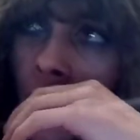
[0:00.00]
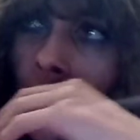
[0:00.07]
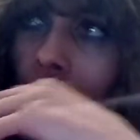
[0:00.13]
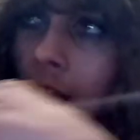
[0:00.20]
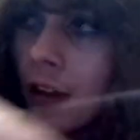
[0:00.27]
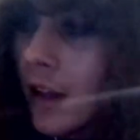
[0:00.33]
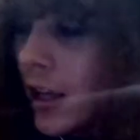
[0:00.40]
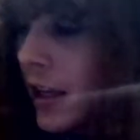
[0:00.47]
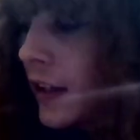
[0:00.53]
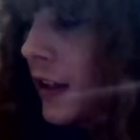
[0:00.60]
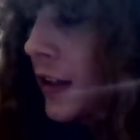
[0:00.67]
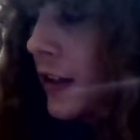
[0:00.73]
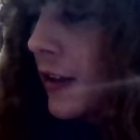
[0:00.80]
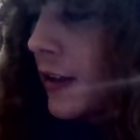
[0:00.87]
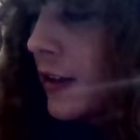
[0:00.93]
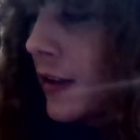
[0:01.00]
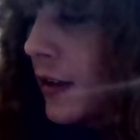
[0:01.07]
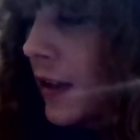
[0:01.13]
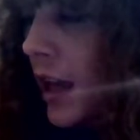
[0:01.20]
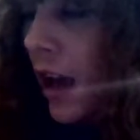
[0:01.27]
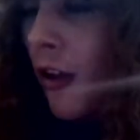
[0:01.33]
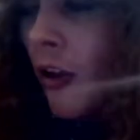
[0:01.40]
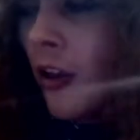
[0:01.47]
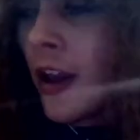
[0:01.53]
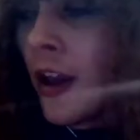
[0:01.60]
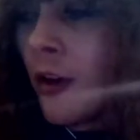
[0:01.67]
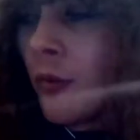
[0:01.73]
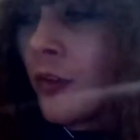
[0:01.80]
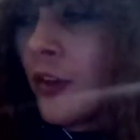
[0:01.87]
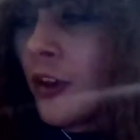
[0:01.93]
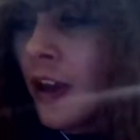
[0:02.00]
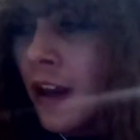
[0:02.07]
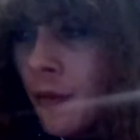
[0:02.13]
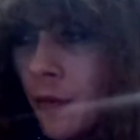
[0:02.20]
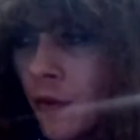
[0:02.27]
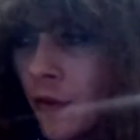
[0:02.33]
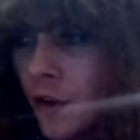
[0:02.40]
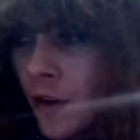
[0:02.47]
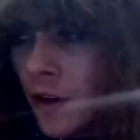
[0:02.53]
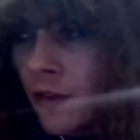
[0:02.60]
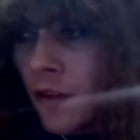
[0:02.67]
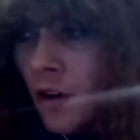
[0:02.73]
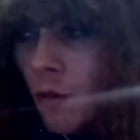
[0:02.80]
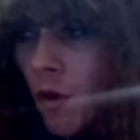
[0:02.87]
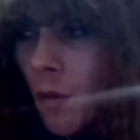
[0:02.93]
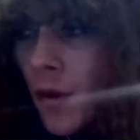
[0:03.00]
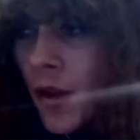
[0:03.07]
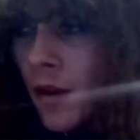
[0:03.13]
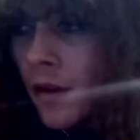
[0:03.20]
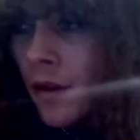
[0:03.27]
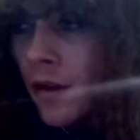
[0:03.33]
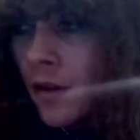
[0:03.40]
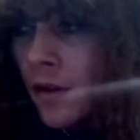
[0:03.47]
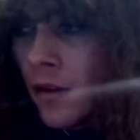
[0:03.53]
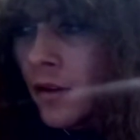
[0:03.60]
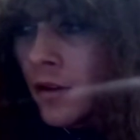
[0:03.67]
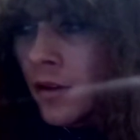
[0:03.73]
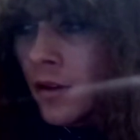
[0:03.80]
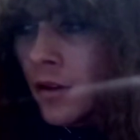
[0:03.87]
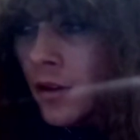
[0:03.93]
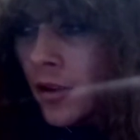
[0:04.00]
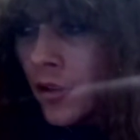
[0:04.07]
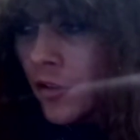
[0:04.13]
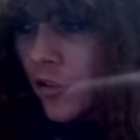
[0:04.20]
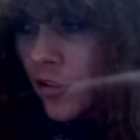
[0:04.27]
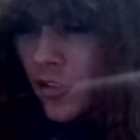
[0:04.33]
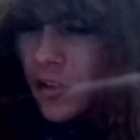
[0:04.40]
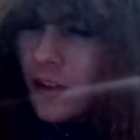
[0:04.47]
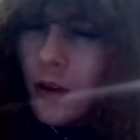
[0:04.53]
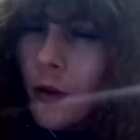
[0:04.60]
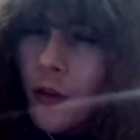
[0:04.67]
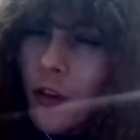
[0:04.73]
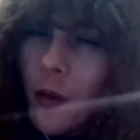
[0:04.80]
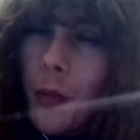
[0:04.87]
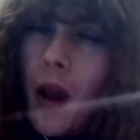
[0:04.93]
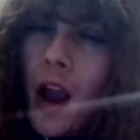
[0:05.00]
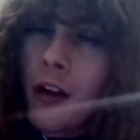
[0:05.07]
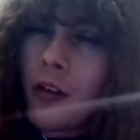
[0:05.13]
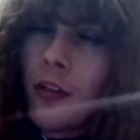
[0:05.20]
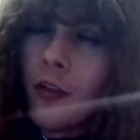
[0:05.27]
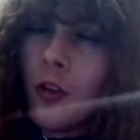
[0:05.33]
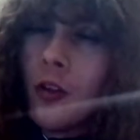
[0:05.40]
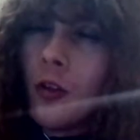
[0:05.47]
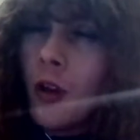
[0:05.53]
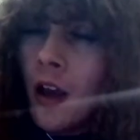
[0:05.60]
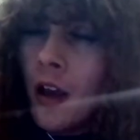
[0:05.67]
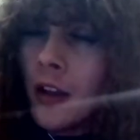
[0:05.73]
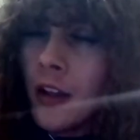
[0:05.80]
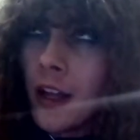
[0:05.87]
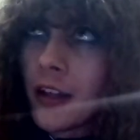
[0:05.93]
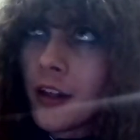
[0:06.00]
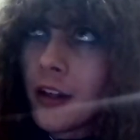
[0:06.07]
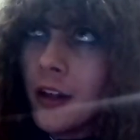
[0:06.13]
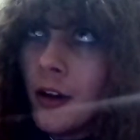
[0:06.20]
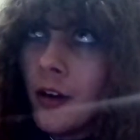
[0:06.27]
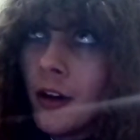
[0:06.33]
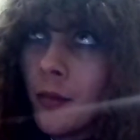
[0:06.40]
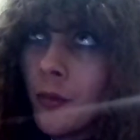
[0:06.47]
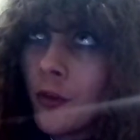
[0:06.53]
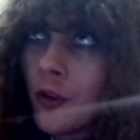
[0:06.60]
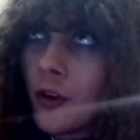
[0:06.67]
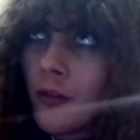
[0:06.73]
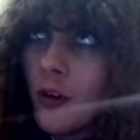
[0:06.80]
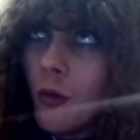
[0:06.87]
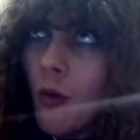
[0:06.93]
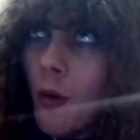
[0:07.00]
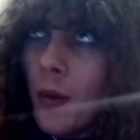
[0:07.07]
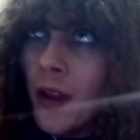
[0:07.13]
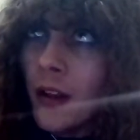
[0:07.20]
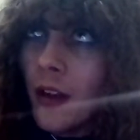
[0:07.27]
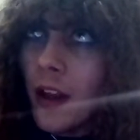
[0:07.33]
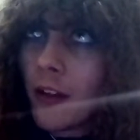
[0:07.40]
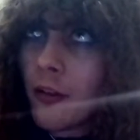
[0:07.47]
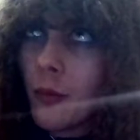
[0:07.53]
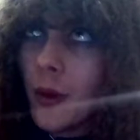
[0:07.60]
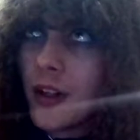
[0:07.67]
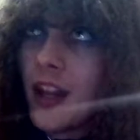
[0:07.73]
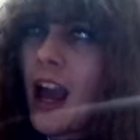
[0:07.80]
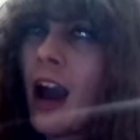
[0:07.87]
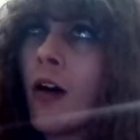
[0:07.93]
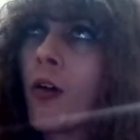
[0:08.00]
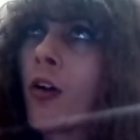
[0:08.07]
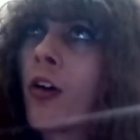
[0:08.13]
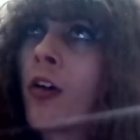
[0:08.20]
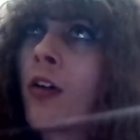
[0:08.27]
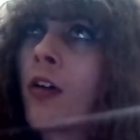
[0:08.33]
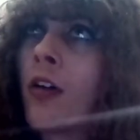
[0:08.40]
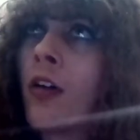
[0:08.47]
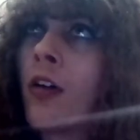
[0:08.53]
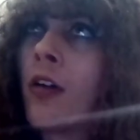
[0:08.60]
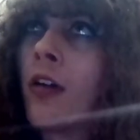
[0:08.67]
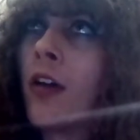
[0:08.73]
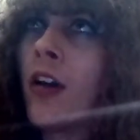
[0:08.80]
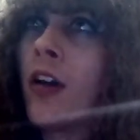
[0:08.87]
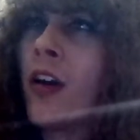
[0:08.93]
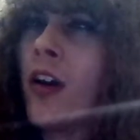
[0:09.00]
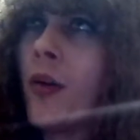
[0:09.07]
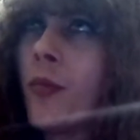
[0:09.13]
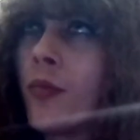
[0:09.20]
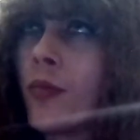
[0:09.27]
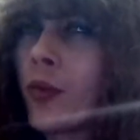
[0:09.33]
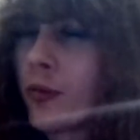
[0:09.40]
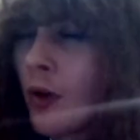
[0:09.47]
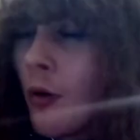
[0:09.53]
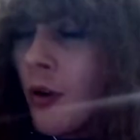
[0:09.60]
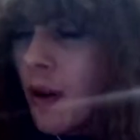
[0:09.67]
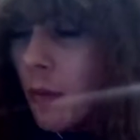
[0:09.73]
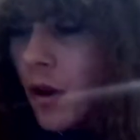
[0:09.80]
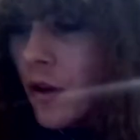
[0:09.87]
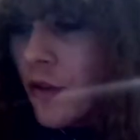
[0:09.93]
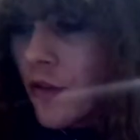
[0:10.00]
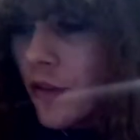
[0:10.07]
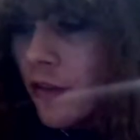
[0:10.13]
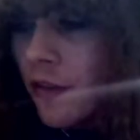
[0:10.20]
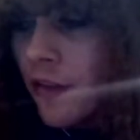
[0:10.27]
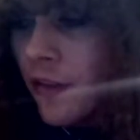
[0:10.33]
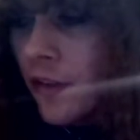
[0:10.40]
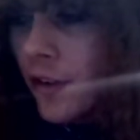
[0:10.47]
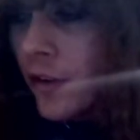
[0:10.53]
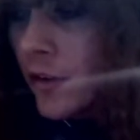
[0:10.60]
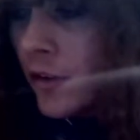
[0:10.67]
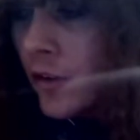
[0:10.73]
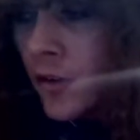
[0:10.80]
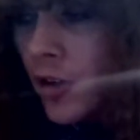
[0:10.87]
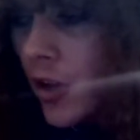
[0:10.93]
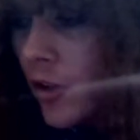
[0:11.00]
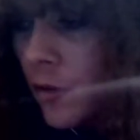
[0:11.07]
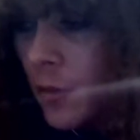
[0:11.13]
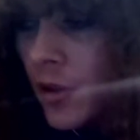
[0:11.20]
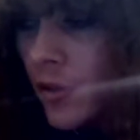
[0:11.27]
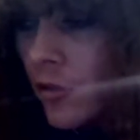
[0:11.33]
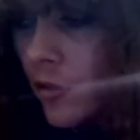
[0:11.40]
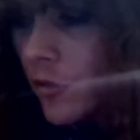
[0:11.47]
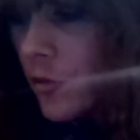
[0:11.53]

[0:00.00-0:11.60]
that like Galileo had observed a woman. It was apocryphal. Like it observed a woman like from a tower, throwing a bunch of her husband's